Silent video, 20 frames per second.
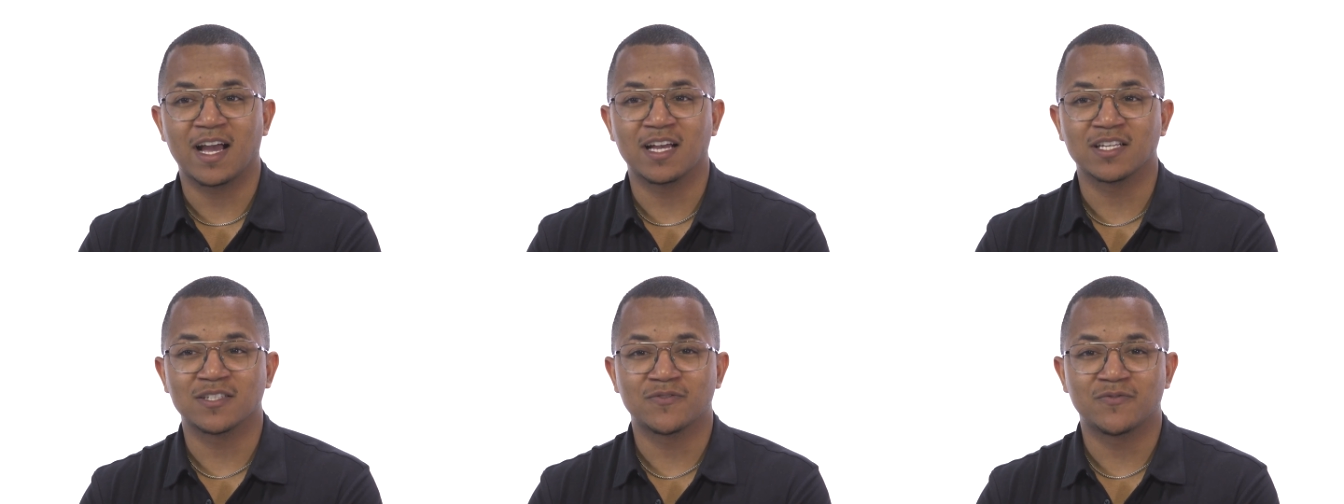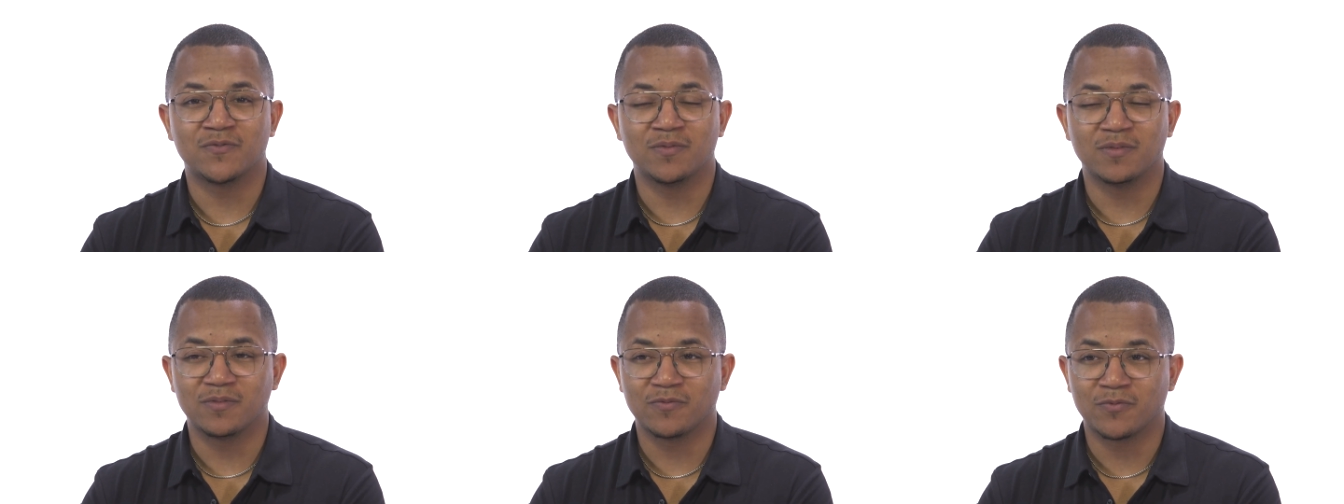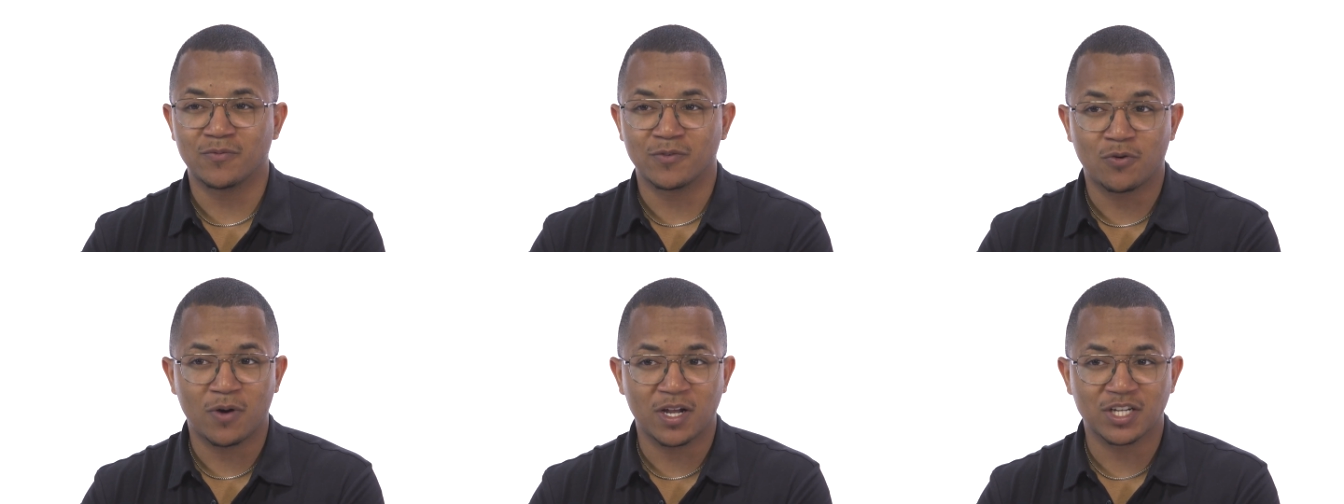ask
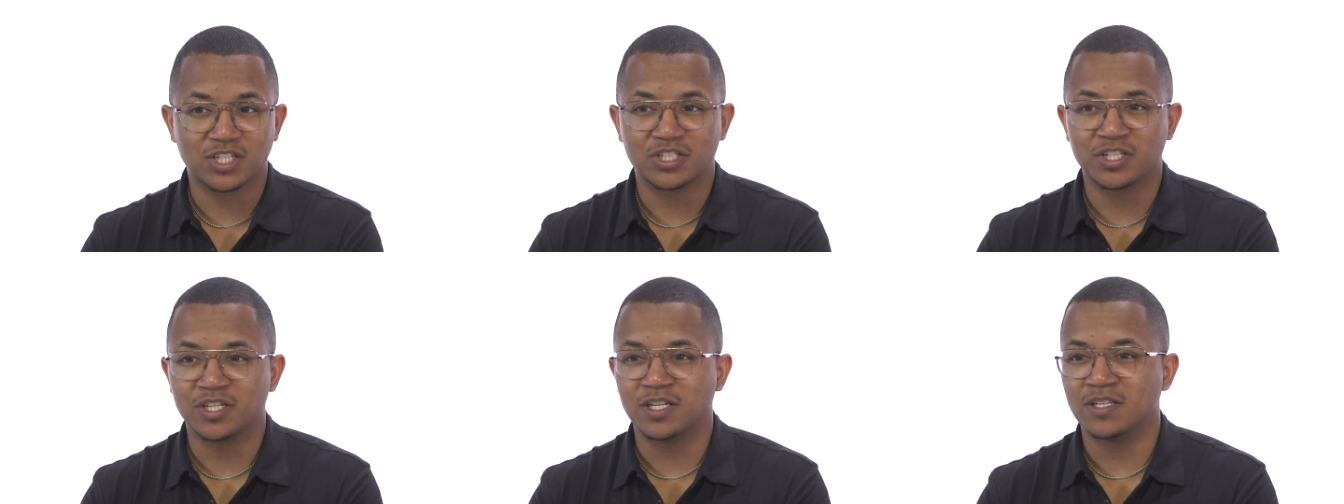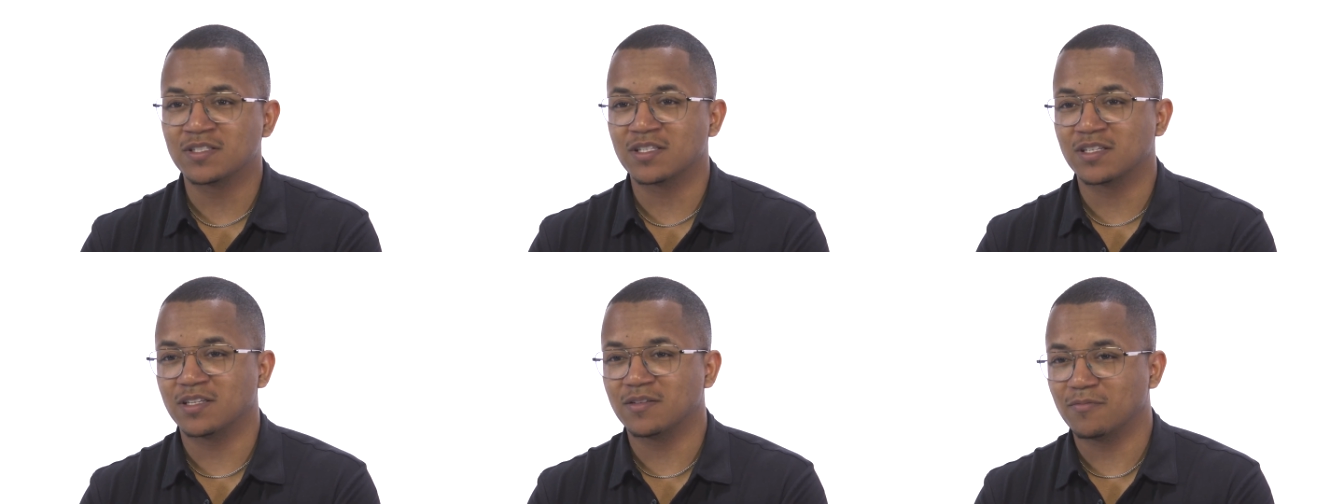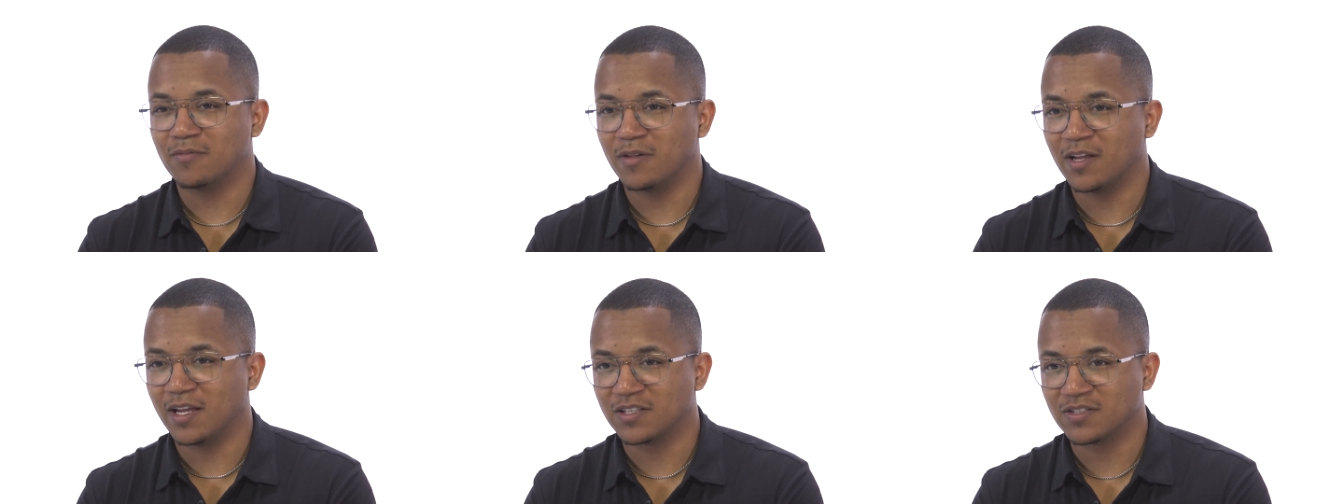questions,
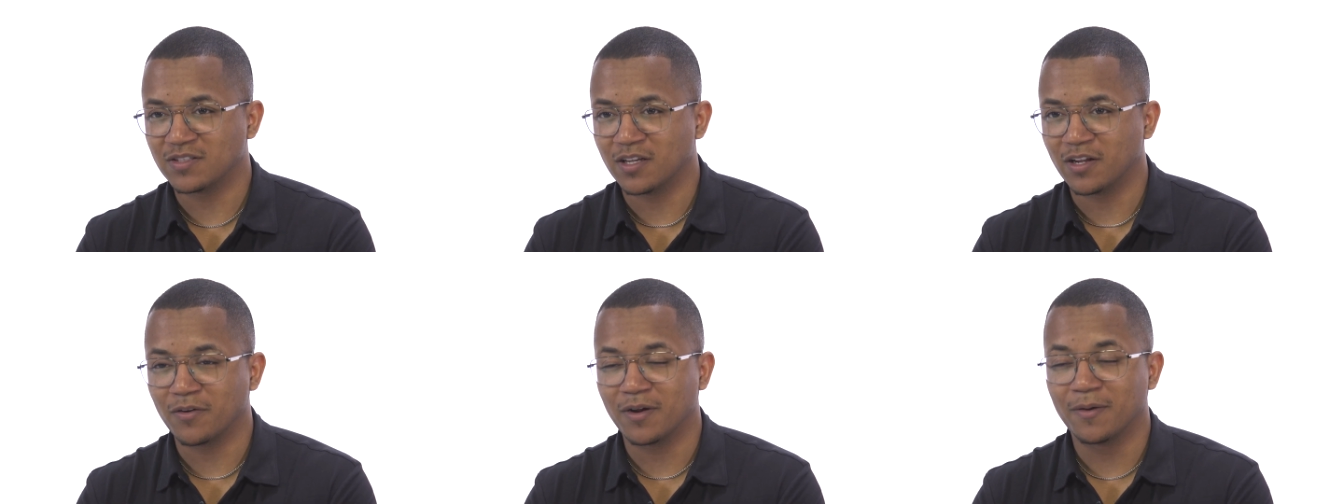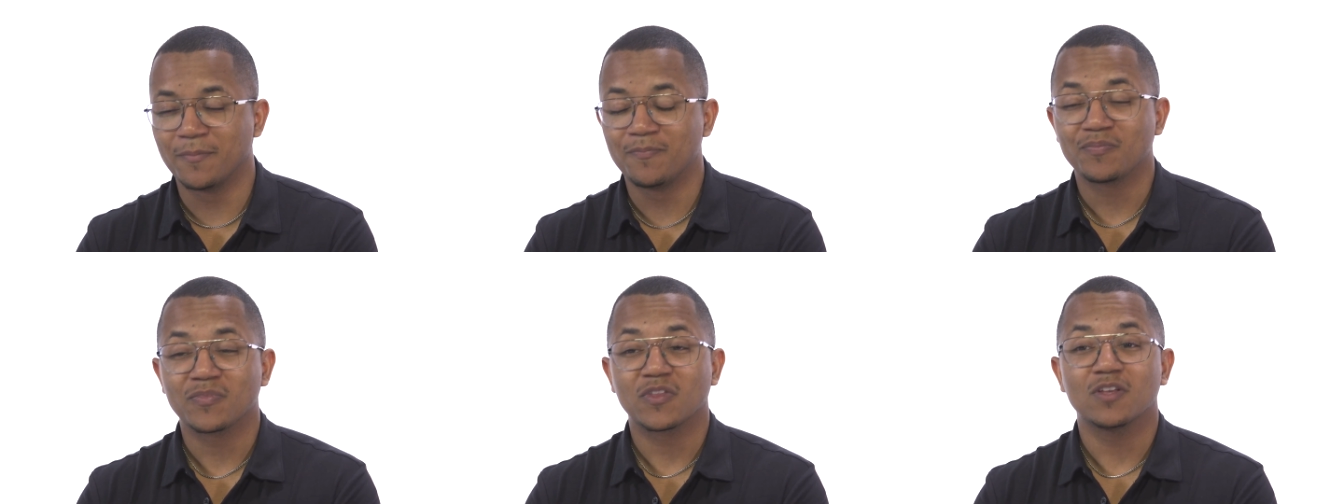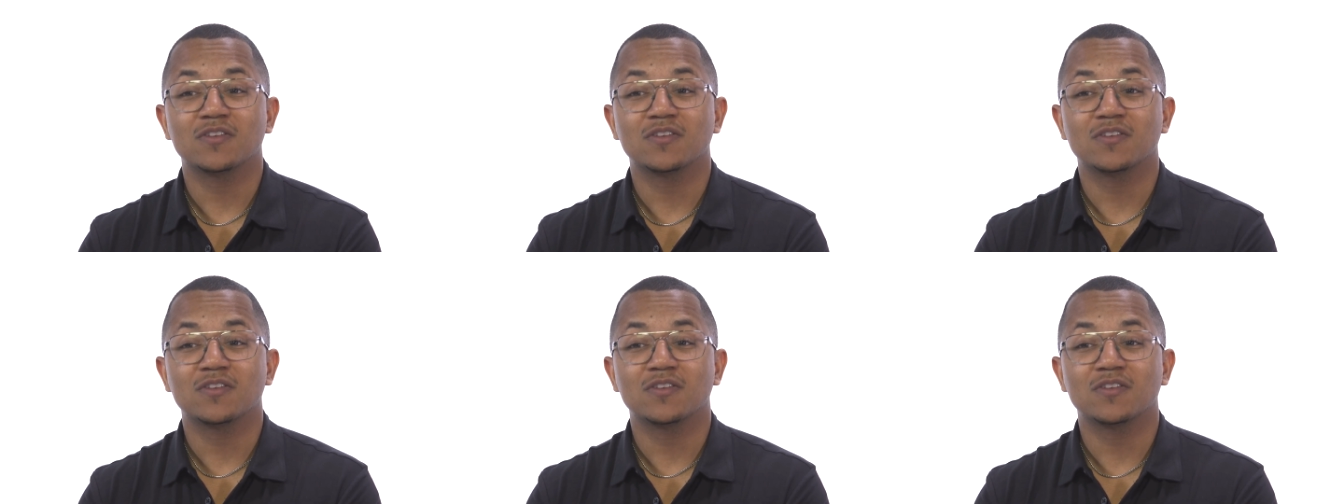etc.